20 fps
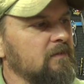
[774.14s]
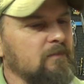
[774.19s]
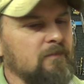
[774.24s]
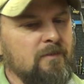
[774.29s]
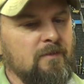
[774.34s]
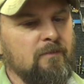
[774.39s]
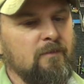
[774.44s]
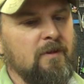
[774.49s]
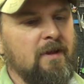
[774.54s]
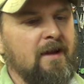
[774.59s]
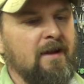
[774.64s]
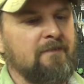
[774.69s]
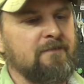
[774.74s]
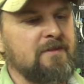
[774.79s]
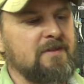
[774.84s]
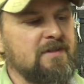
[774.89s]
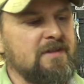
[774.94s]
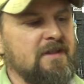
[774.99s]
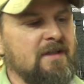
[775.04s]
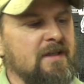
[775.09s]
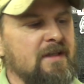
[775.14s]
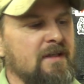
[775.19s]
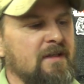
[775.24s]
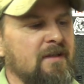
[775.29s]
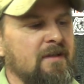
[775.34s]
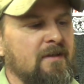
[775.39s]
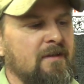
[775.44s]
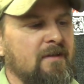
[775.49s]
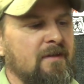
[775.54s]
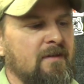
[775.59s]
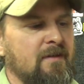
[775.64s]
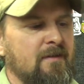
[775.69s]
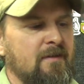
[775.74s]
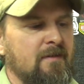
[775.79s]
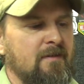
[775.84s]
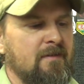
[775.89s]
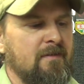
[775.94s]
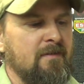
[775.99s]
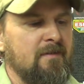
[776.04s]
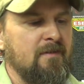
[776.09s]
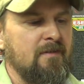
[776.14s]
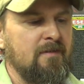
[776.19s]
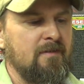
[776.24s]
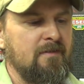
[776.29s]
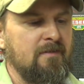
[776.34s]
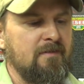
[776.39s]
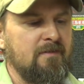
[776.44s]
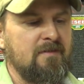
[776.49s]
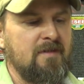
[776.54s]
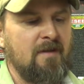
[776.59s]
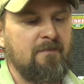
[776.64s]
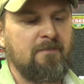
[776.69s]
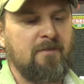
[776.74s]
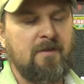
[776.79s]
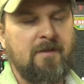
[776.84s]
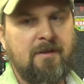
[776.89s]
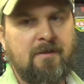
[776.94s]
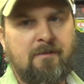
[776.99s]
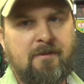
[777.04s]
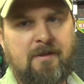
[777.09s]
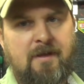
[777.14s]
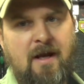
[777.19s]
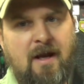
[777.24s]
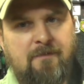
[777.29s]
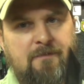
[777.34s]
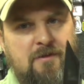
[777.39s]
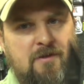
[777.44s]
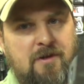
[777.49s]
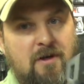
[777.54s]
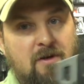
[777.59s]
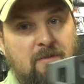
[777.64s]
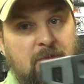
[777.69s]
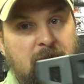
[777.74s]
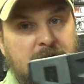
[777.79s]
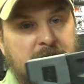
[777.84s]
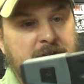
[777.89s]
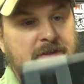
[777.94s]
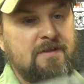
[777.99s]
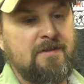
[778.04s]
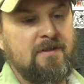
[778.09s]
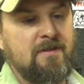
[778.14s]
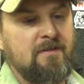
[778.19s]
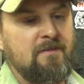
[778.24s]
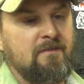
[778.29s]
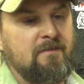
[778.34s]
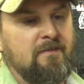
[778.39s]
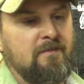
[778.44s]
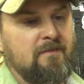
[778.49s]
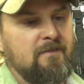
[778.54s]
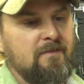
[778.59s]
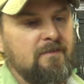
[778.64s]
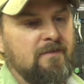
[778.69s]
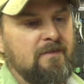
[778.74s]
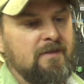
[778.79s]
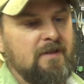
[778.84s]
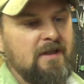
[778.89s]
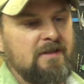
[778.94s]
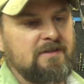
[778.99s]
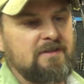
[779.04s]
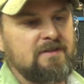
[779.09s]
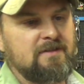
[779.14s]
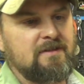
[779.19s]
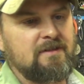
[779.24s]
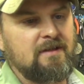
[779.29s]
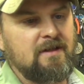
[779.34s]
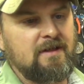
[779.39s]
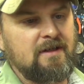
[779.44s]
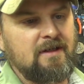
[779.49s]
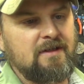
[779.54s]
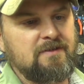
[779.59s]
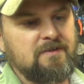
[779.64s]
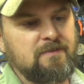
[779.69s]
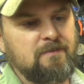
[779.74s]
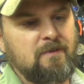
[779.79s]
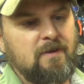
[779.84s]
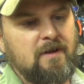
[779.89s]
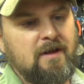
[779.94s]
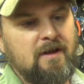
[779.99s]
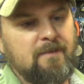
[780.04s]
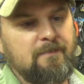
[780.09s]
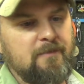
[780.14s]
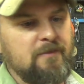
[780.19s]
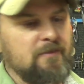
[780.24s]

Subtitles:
we will have to see. Definitely going to have to sharpen these. That's, I guess, why I'm